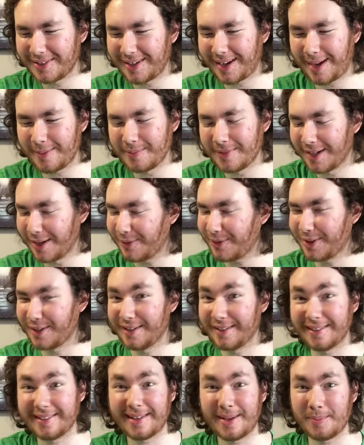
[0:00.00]
I'm definitely
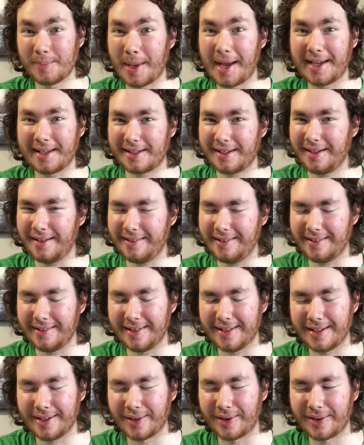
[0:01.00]
going to say Matt Casey
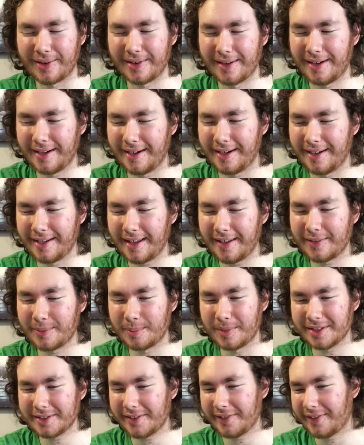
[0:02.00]
here. As
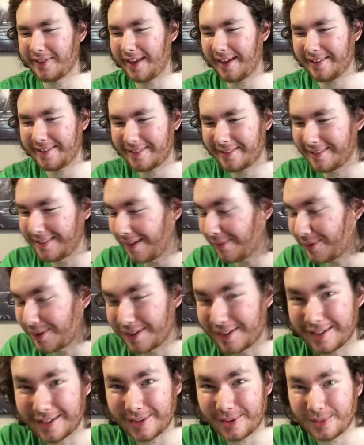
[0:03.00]
much as that's
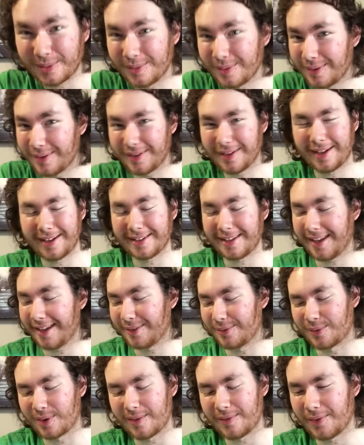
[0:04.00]
definitely going to,
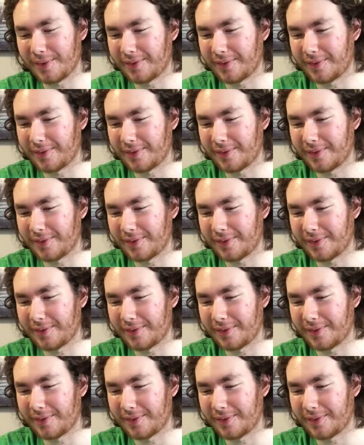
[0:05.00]
again, ruffle